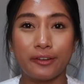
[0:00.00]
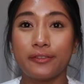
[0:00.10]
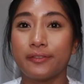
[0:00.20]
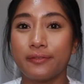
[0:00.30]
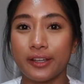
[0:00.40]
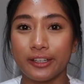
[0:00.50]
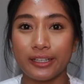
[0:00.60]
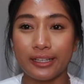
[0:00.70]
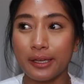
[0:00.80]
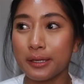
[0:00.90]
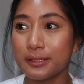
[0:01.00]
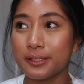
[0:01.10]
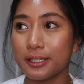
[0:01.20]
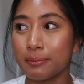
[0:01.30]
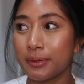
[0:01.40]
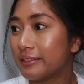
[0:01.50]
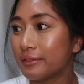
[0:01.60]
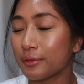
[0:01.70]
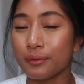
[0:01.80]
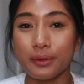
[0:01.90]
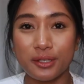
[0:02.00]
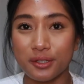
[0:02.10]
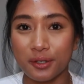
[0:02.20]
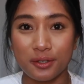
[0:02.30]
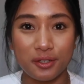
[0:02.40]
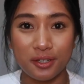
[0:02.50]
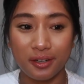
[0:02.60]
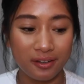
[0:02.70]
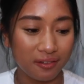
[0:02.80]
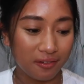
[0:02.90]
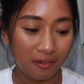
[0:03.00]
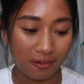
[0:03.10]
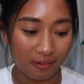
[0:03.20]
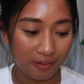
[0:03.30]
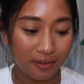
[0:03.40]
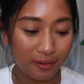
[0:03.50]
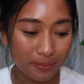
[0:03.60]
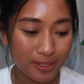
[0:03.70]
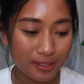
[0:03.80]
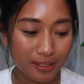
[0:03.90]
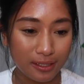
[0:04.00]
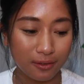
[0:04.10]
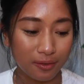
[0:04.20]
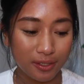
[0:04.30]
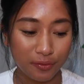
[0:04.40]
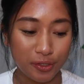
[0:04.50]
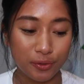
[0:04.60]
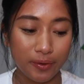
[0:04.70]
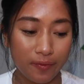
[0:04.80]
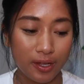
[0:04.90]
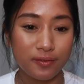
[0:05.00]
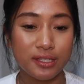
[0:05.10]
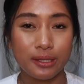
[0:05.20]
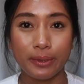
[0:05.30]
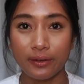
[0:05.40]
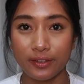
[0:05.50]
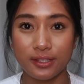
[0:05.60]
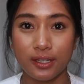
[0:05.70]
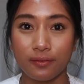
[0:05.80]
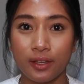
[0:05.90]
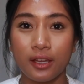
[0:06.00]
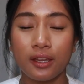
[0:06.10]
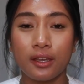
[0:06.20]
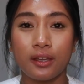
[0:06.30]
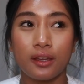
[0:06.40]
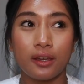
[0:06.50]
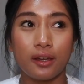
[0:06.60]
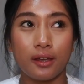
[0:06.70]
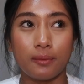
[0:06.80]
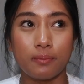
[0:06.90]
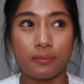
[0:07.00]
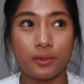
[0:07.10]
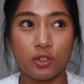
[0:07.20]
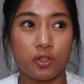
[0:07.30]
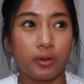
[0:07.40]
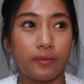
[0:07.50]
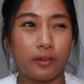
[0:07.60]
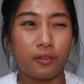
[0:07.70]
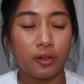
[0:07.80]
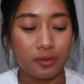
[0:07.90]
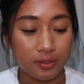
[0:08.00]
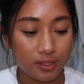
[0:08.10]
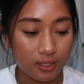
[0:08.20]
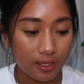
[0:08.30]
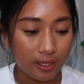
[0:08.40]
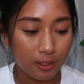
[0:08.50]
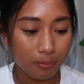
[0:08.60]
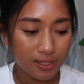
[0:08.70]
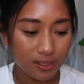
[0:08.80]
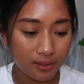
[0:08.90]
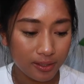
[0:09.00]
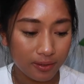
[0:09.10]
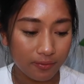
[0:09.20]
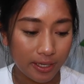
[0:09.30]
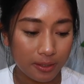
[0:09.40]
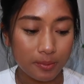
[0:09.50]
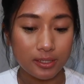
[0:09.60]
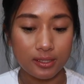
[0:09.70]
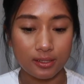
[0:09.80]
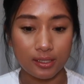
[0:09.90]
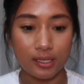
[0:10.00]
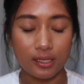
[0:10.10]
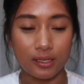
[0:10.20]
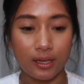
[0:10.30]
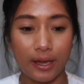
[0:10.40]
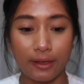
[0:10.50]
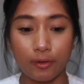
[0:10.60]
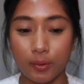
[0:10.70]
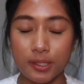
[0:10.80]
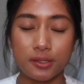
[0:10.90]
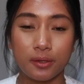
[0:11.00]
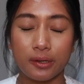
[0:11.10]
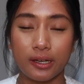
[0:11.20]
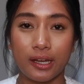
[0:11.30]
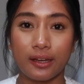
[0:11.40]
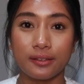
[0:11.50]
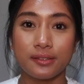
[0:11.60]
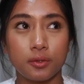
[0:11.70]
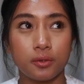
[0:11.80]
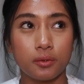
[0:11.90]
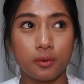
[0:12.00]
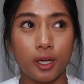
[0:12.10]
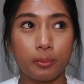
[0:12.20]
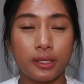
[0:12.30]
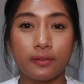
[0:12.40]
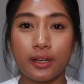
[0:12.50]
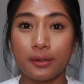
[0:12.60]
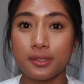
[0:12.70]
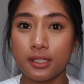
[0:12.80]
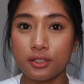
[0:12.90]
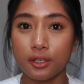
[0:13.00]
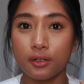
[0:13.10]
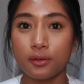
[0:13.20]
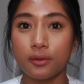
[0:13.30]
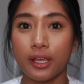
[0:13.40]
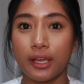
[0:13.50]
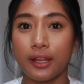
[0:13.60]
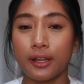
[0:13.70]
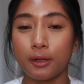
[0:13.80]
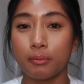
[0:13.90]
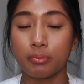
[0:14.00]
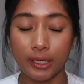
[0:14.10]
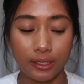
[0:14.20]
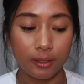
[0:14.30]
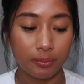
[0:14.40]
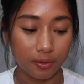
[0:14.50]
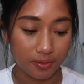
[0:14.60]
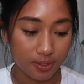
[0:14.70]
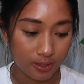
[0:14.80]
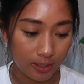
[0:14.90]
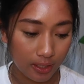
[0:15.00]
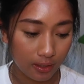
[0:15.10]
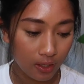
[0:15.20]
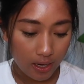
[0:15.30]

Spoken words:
a very deep research on vitamin C and all the different derivatives and the benefits of each derivative on your skin. Basically, vitamin C, I've always known it as to help even out skin tone and help brighten up your skin.